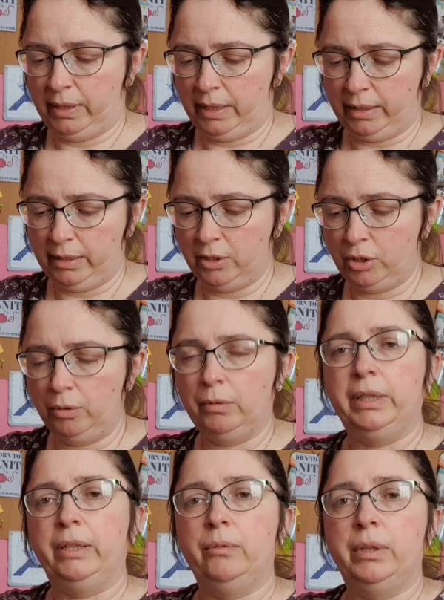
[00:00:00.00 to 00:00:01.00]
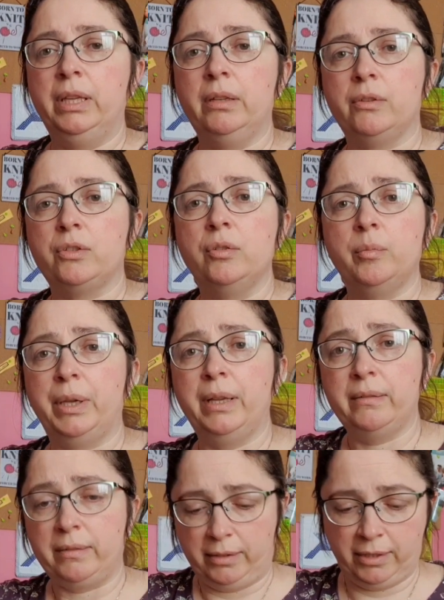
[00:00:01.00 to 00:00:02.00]
and it's totally unique because nobody
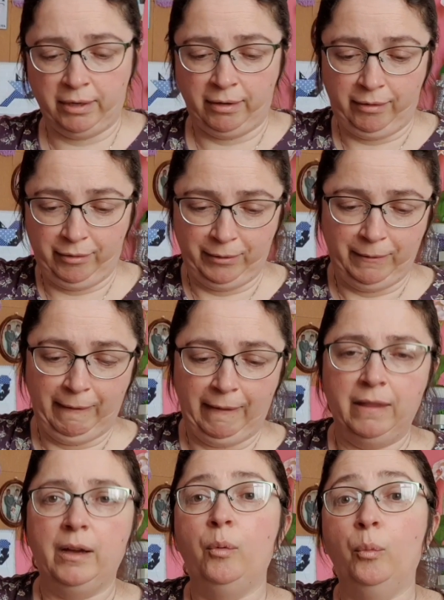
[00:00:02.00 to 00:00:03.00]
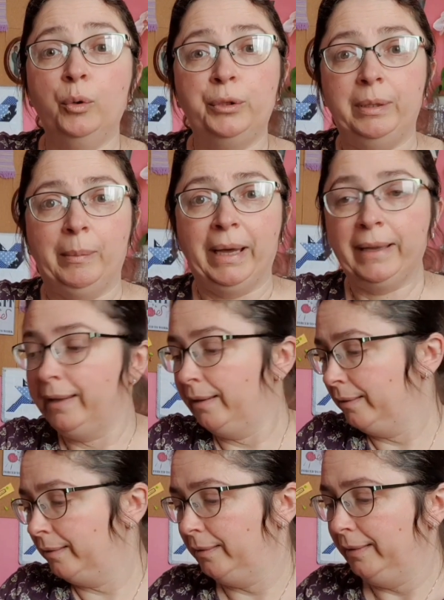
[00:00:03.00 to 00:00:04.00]
else has got a woody bag
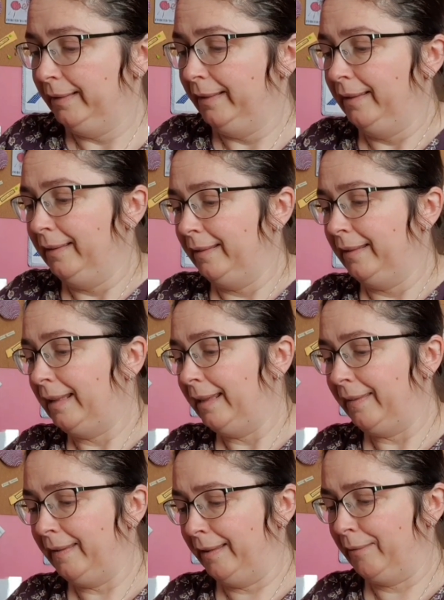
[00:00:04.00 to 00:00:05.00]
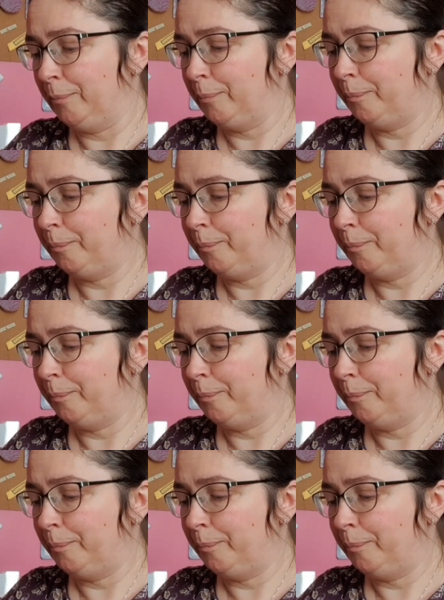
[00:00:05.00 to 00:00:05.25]
like that.